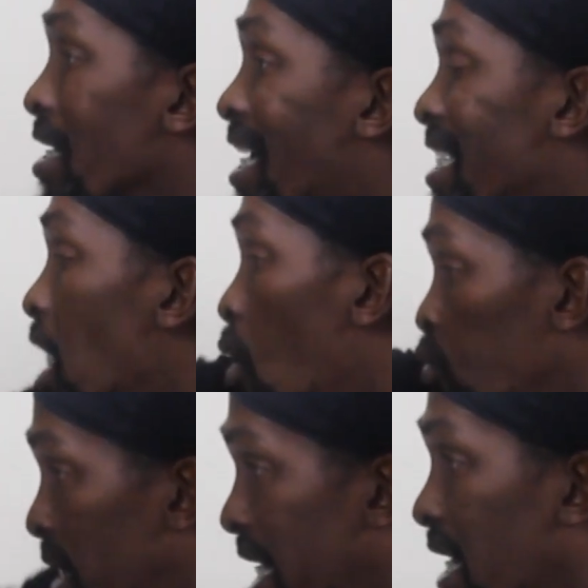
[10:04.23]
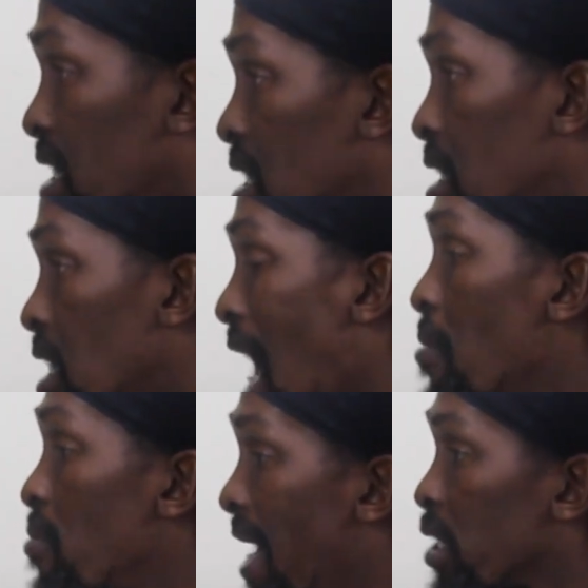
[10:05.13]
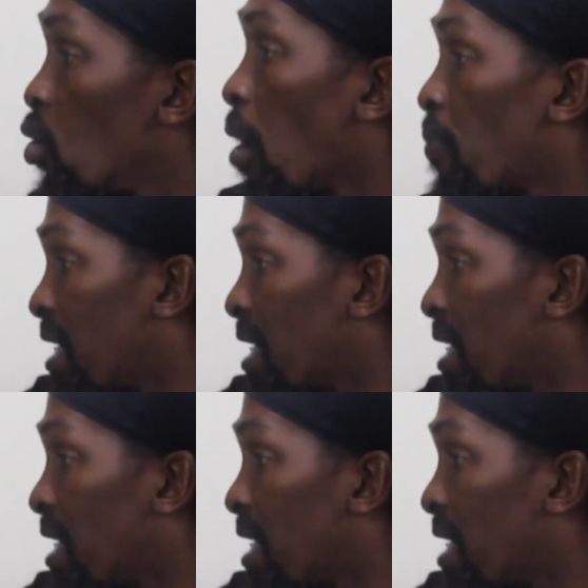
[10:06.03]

Go down there and met your